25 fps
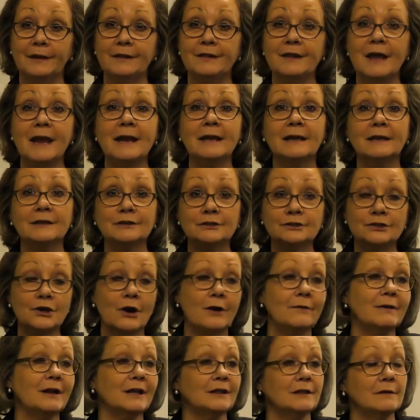They can
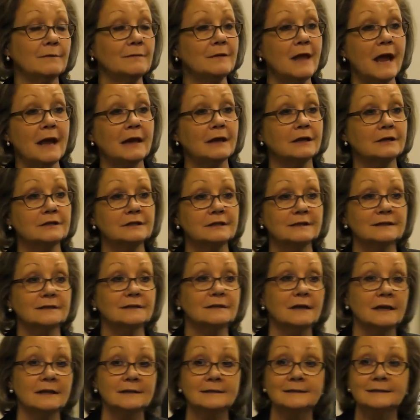direct them. They can
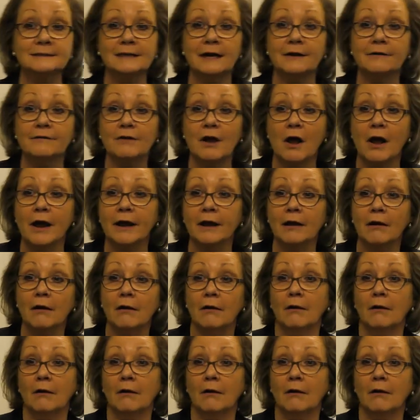just, instead of going,